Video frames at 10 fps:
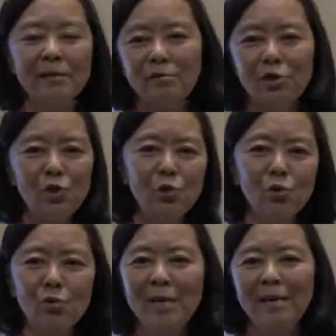
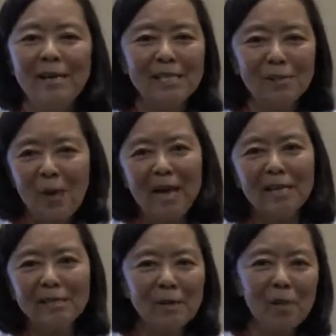two
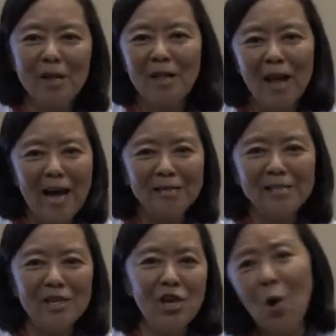Hispanics in my
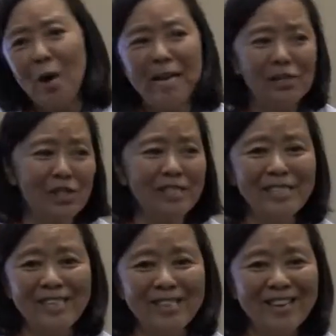class and no
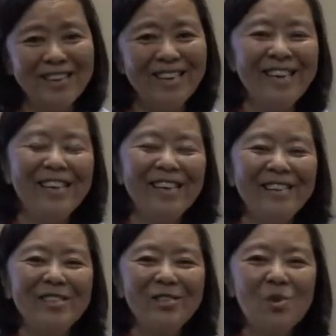Asians in the,
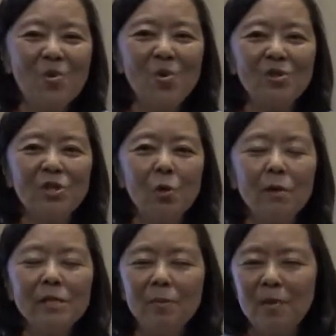the school, so it
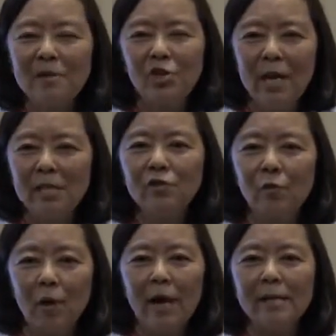was a big change
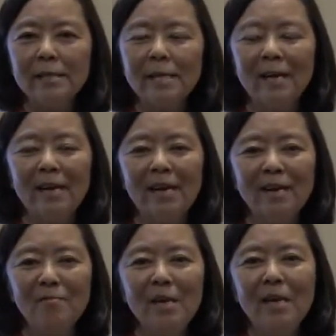for us.
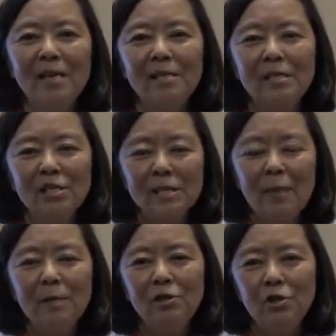Um, just
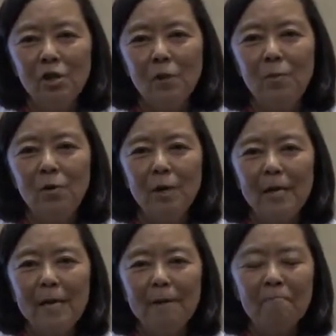coming to the
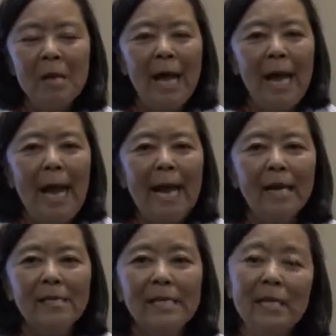community
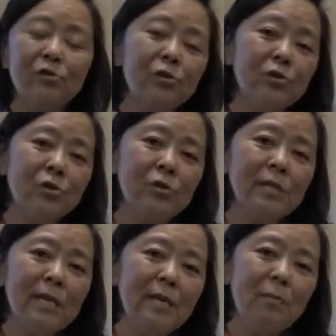and
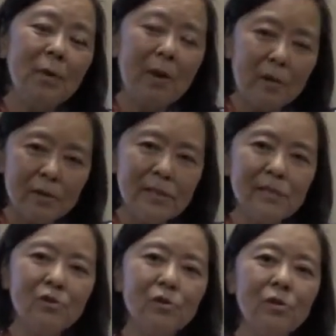introducing my parents
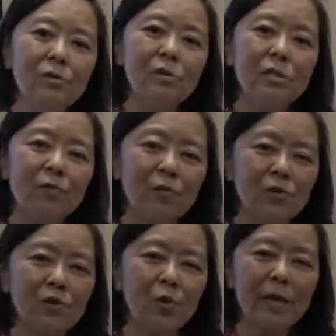introduced the
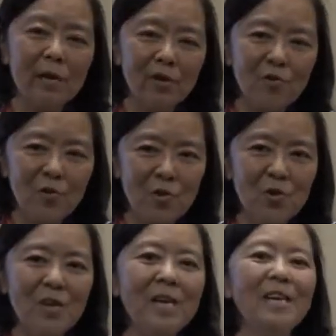first oriental
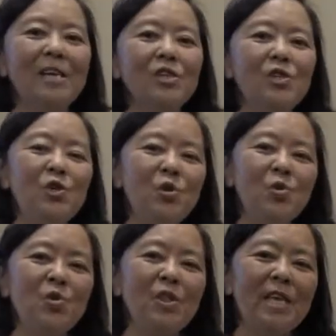food mm-hmm.
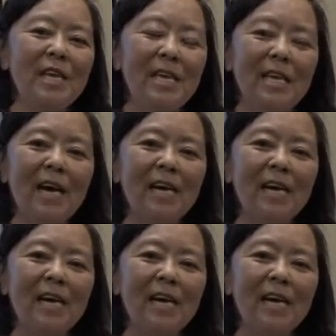to the